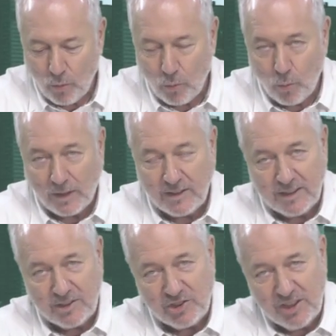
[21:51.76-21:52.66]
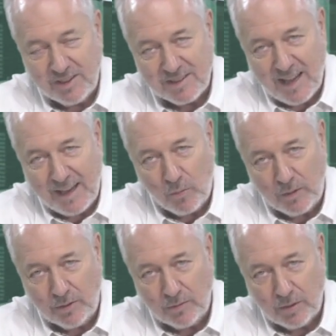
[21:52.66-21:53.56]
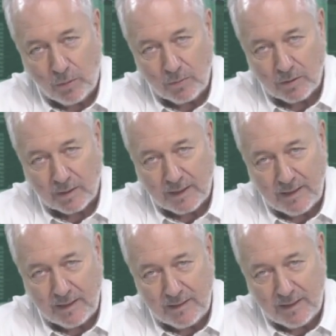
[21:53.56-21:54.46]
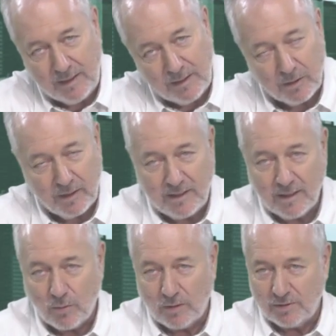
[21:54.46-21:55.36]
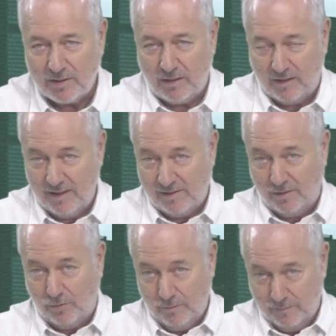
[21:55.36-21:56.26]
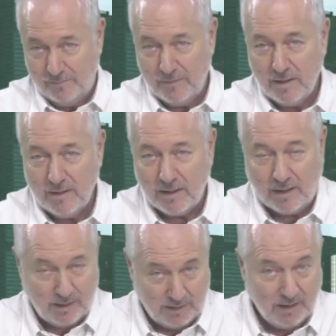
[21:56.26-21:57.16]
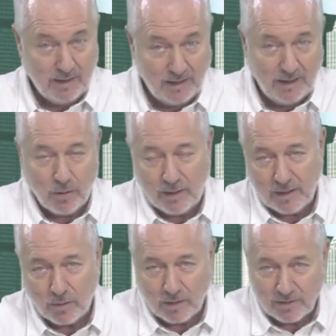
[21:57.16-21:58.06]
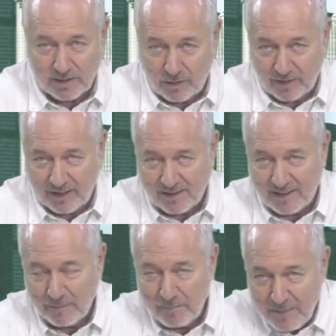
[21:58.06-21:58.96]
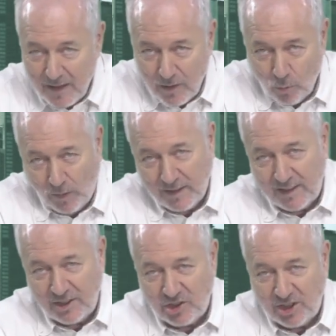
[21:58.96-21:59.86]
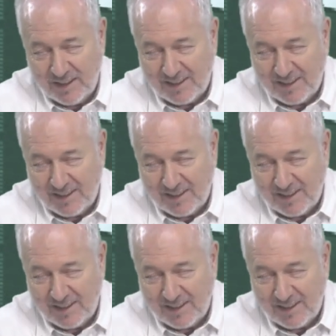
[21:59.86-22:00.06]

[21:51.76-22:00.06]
what did she say when you told her? ¿Qué dijo ella cuando se lo dijiste tú? ¿Qué dijo ella cuando se lo dijiste? What did she